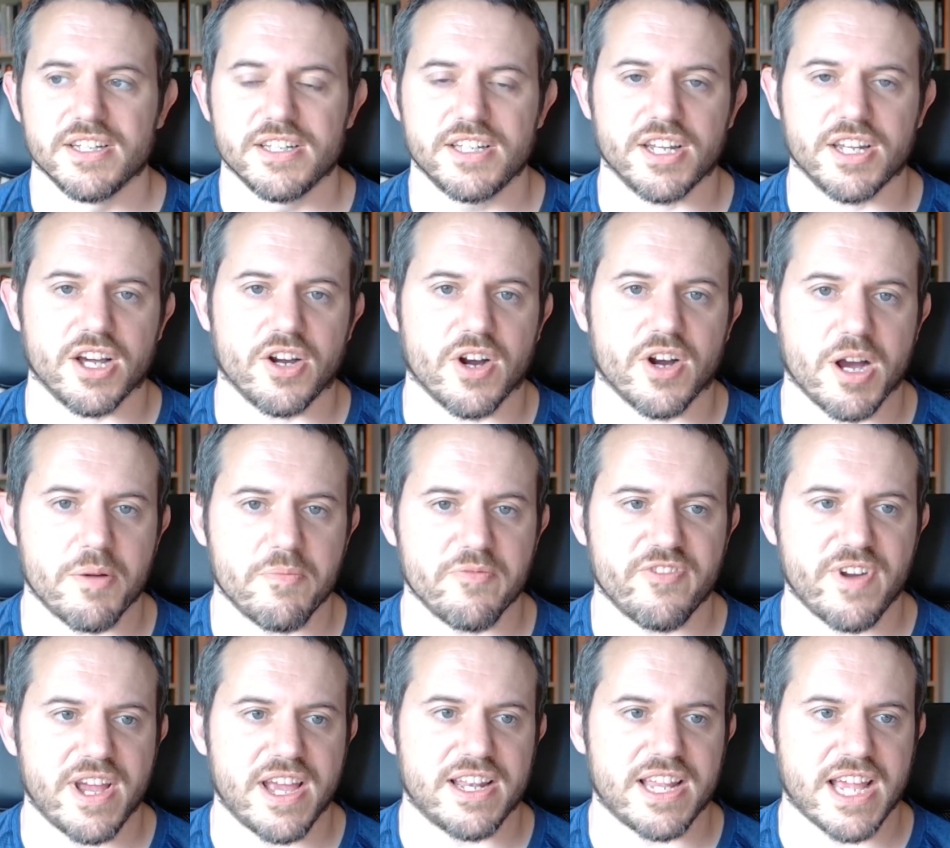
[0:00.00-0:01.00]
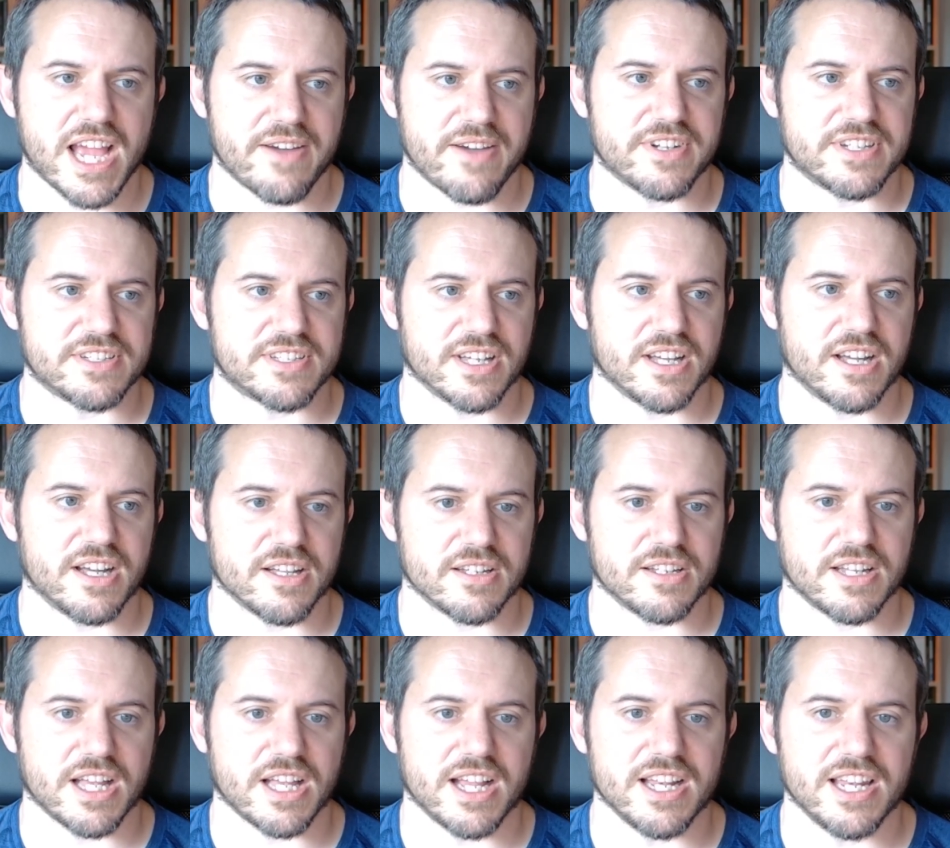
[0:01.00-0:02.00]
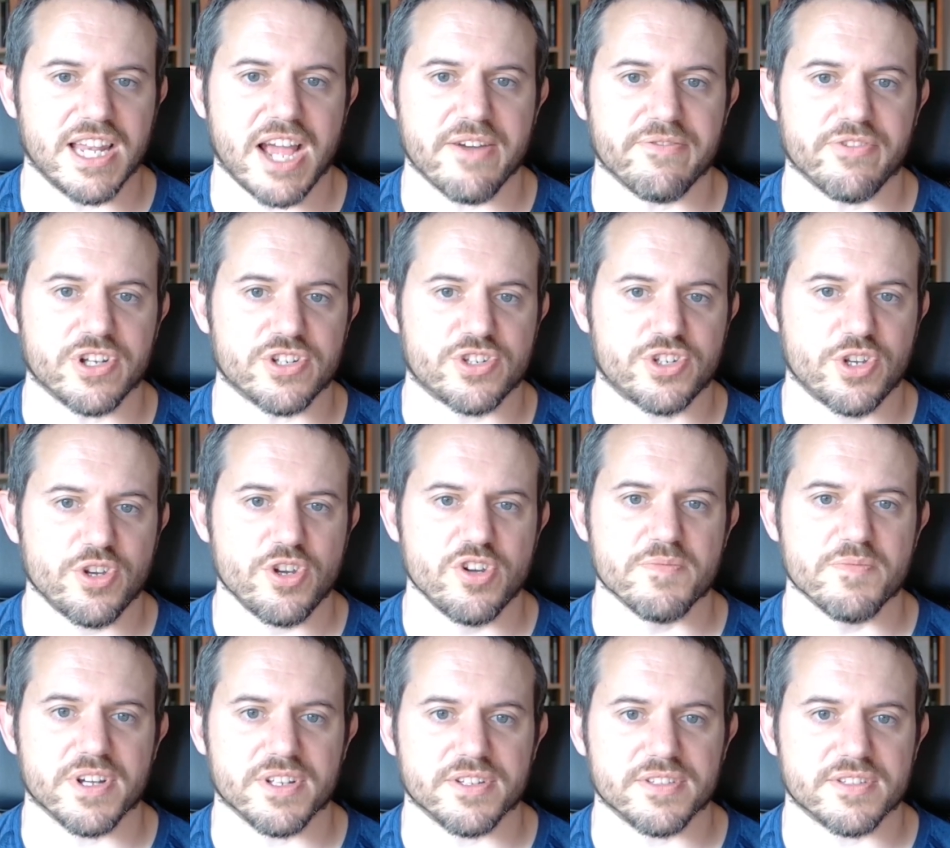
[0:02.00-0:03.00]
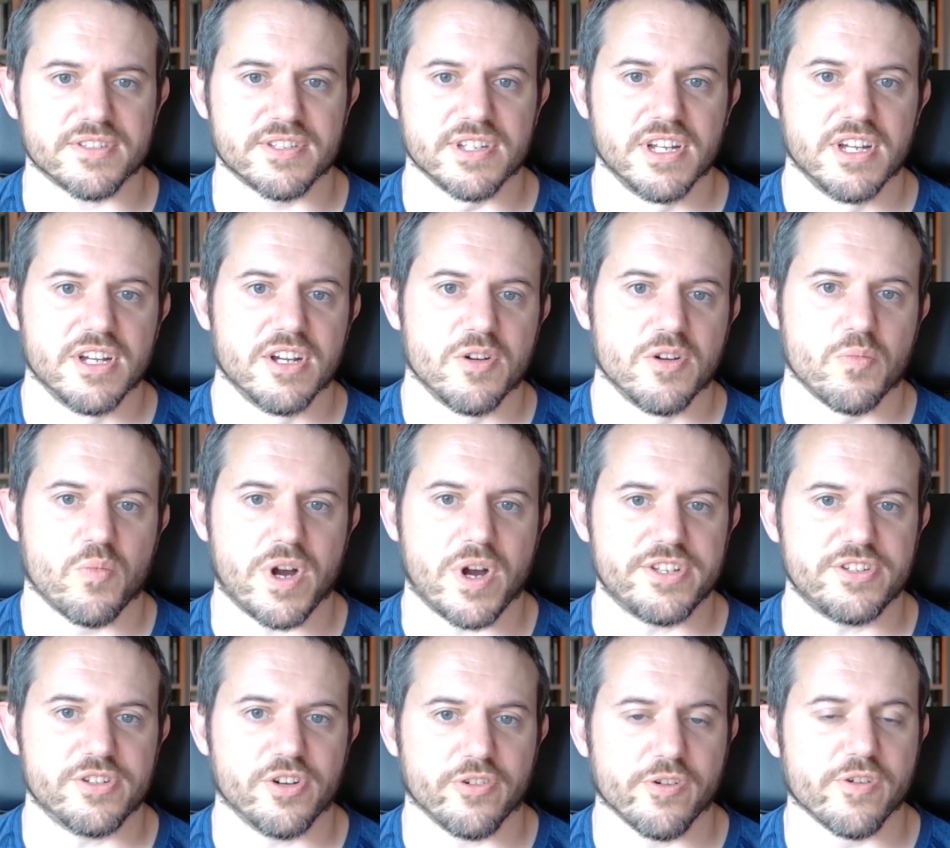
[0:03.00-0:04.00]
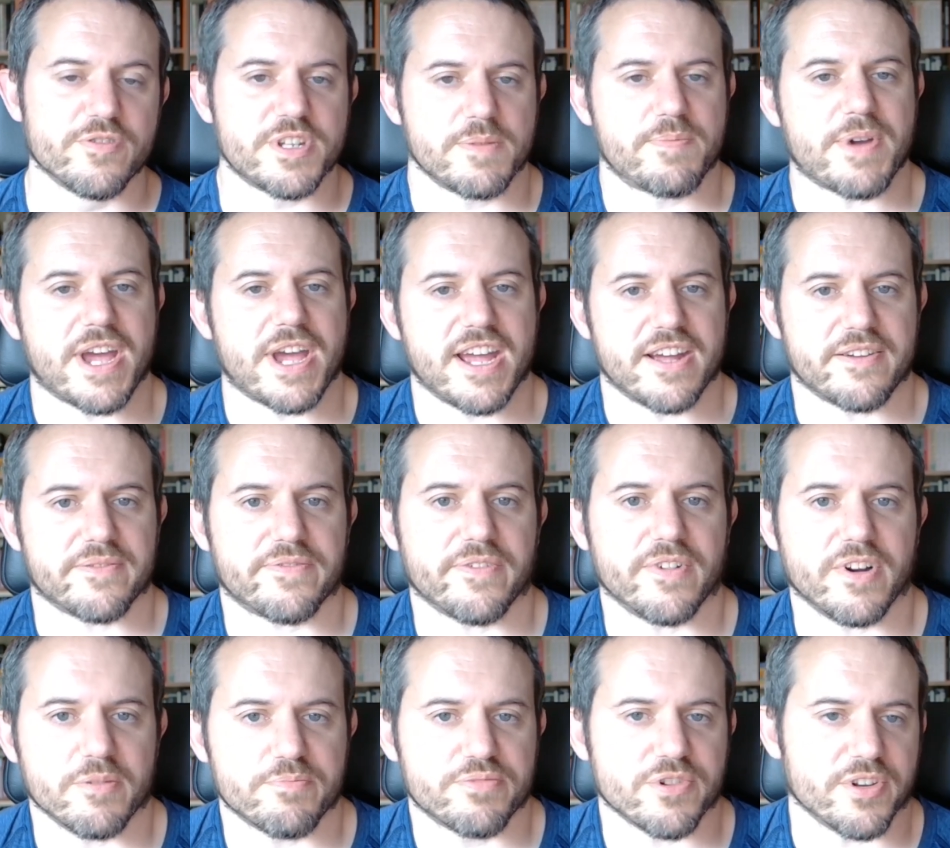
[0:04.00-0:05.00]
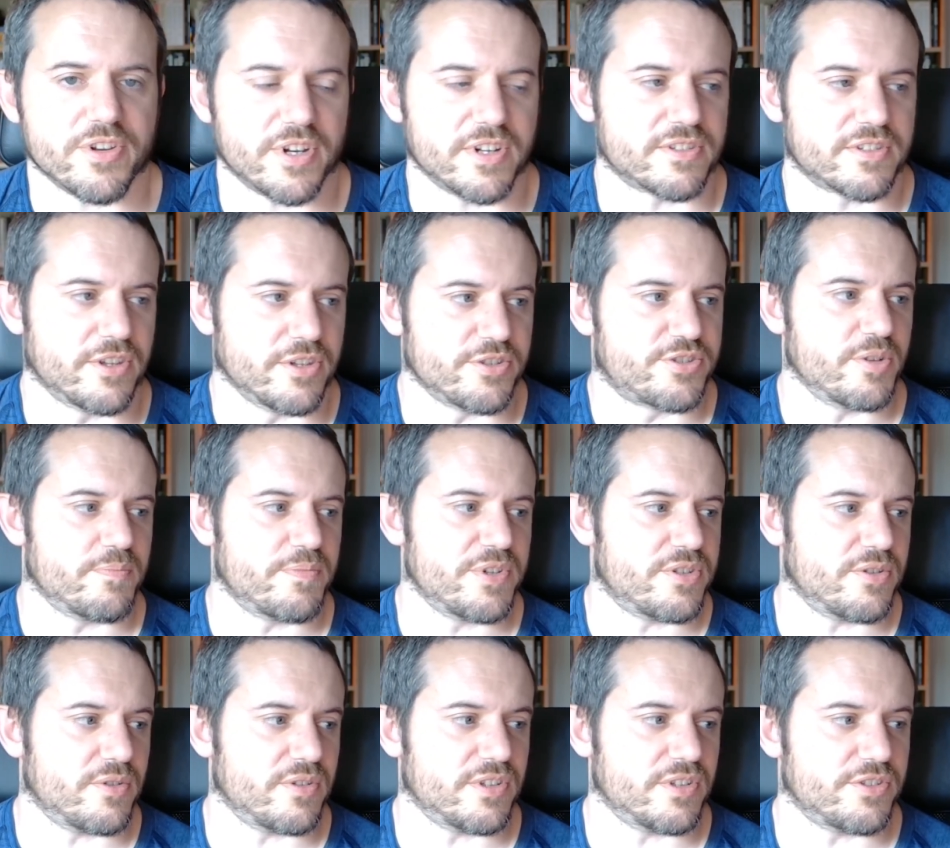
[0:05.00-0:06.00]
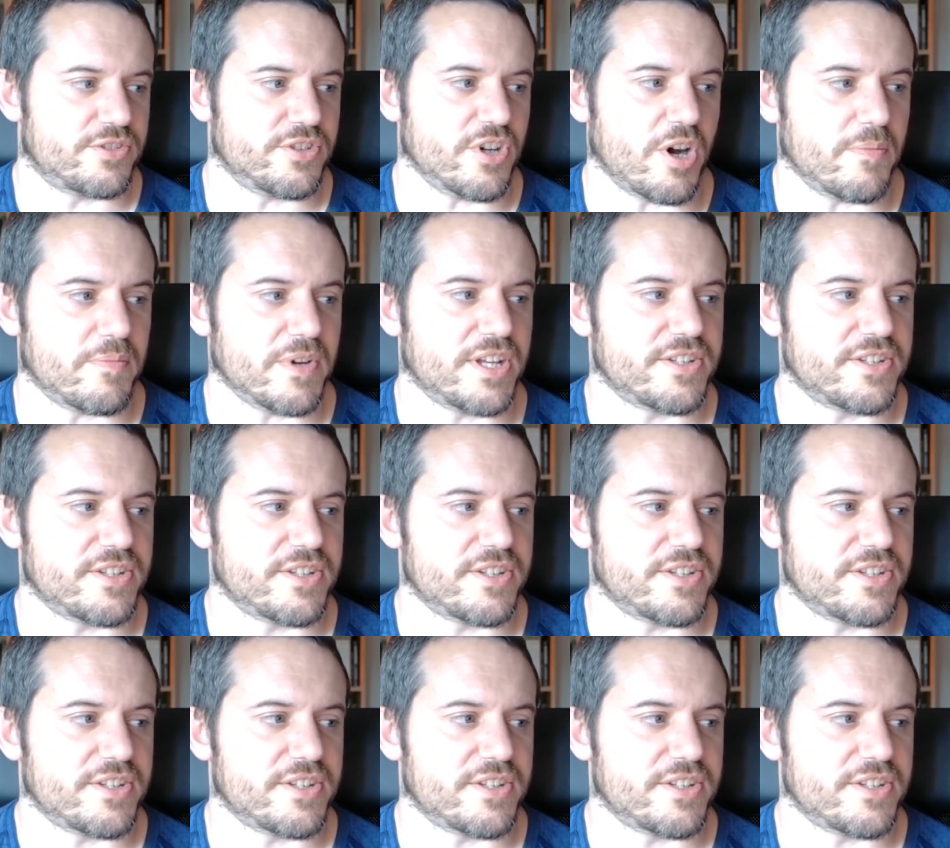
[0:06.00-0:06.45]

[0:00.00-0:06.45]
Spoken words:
and really having to like leverage humans when you're already paying for a product that should be doing the job.